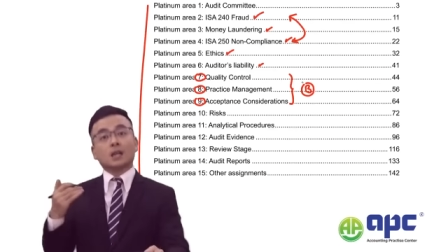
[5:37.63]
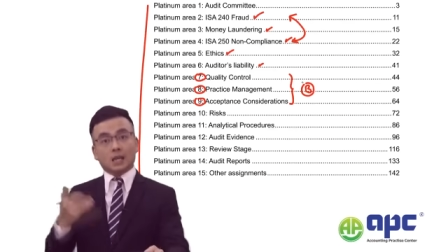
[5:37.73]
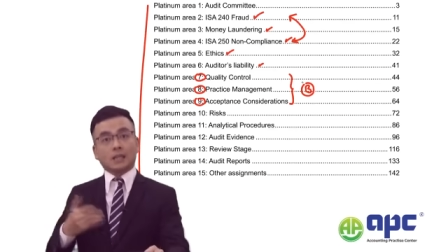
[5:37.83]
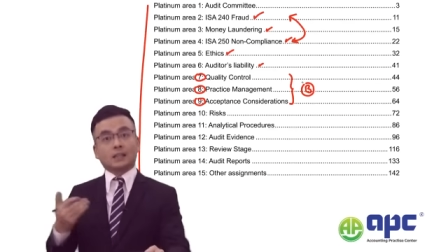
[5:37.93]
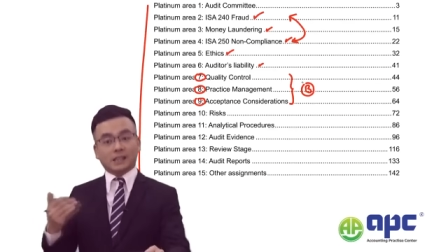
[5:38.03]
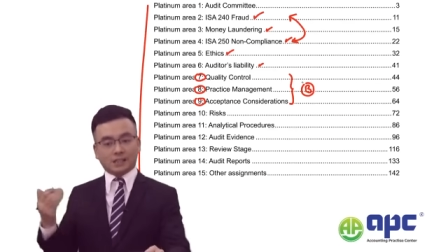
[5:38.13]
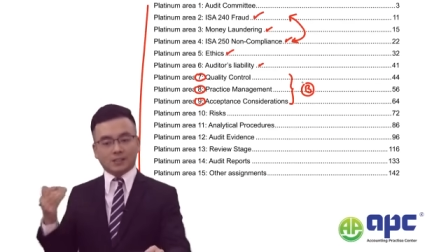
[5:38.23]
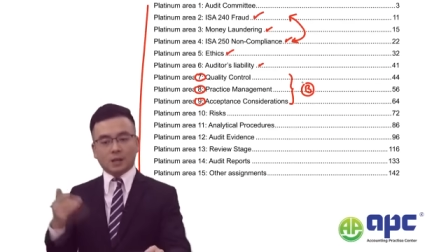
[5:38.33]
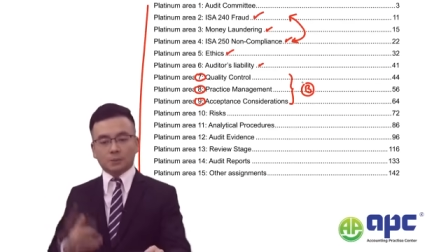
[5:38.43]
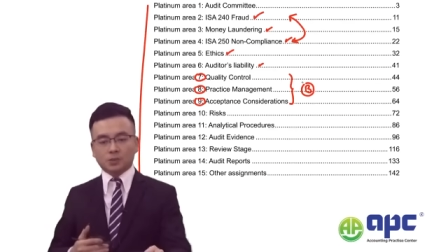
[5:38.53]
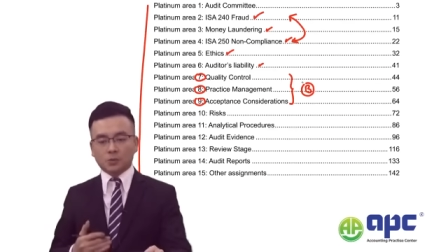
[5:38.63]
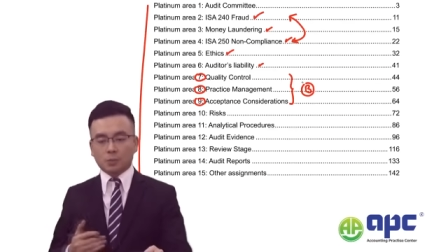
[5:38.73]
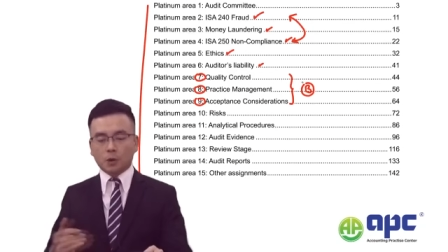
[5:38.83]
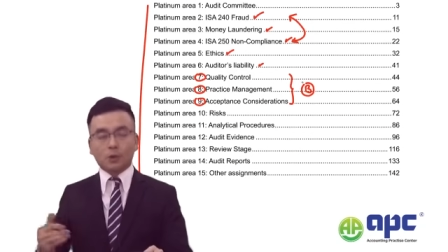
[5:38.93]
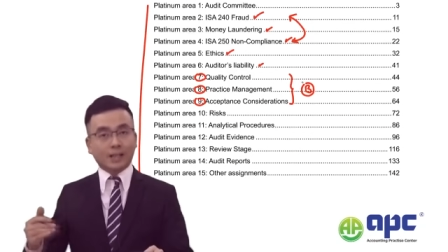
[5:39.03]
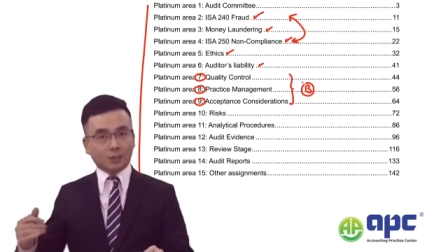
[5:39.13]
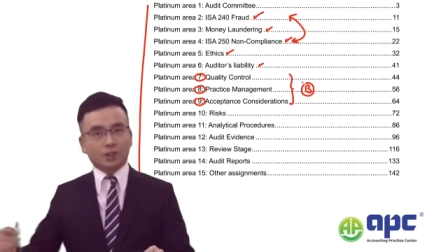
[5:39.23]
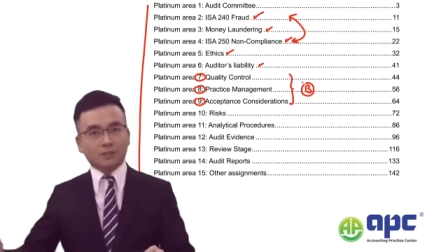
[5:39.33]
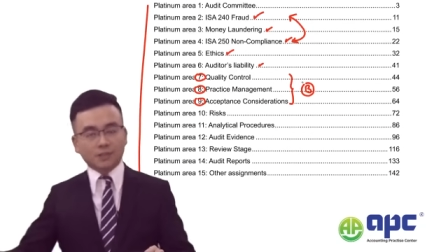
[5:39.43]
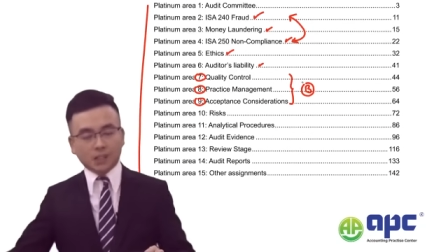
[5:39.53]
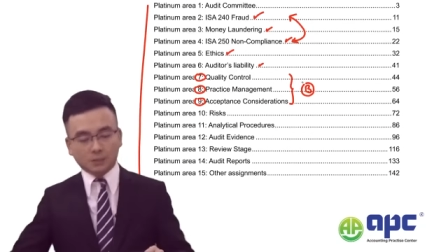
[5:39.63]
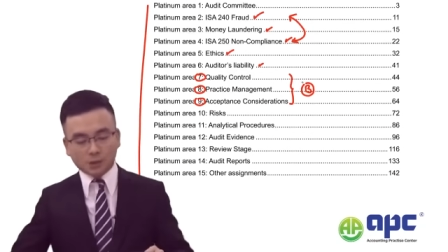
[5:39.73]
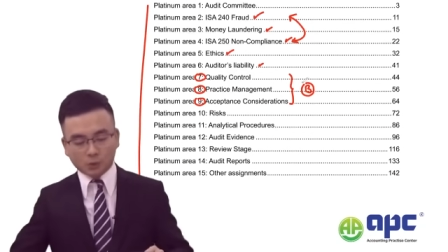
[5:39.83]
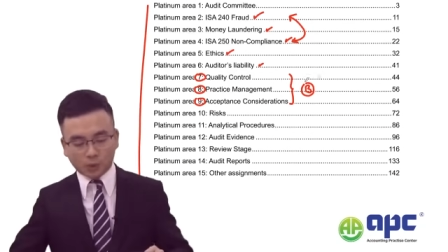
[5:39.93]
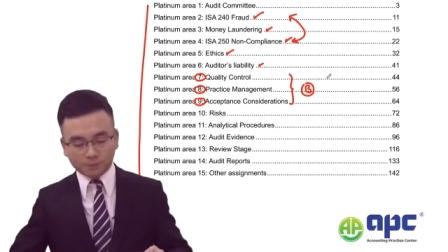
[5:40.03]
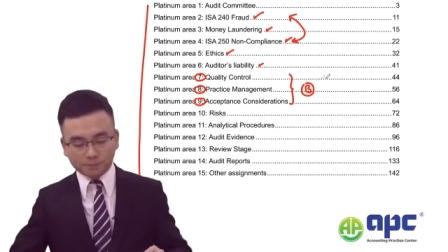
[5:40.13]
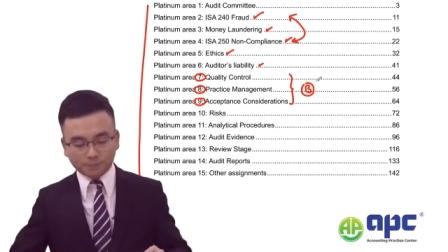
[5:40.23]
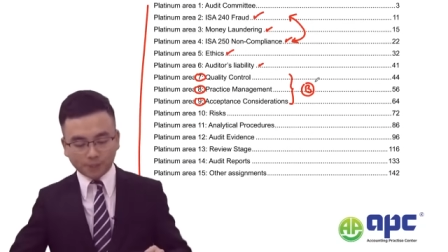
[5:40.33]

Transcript: in the examiner's report each and every time as well.